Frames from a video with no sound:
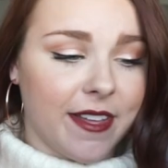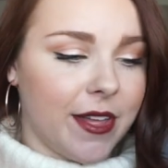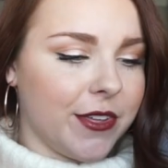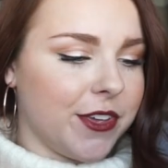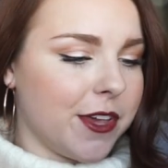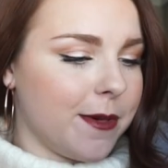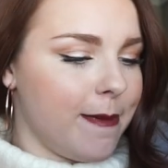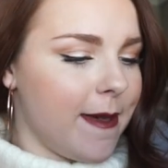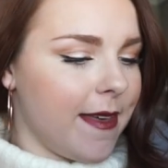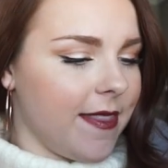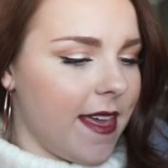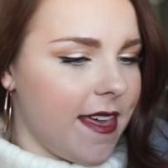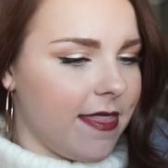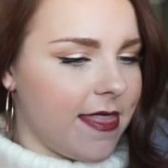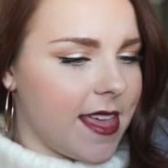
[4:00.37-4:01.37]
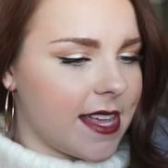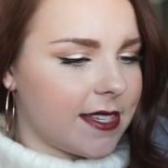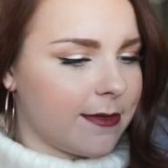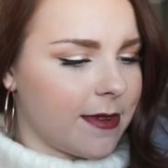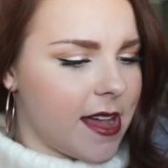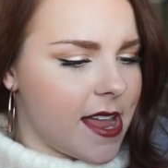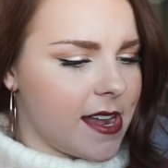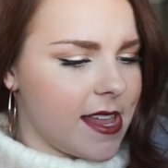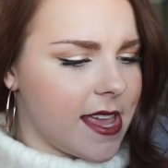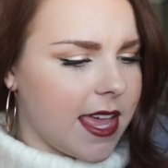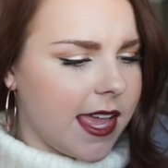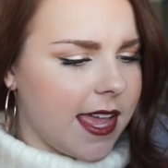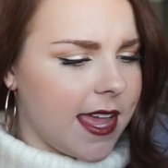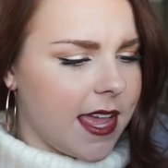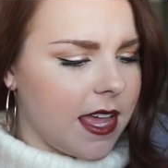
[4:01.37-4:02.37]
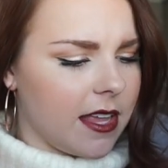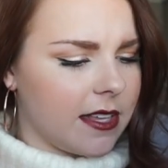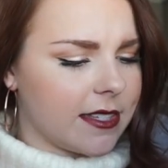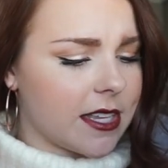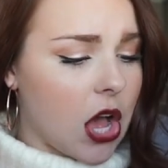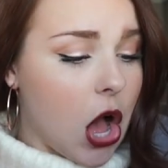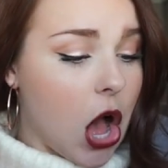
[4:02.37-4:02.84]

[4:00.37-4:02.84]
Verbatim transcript: volume. And then this one is